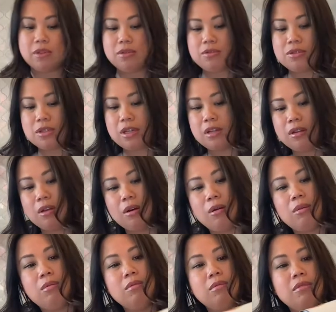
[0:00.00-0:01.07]
Usually
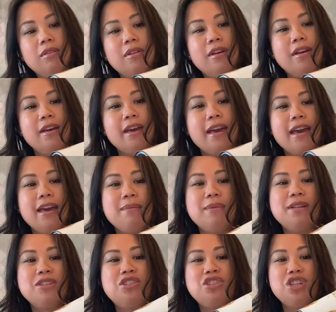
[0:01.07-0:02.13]
low
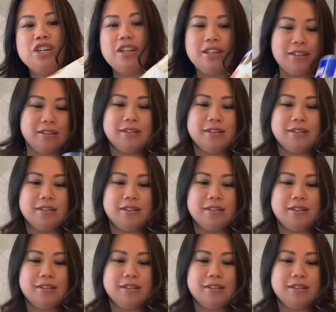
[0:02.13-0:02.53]
MSG.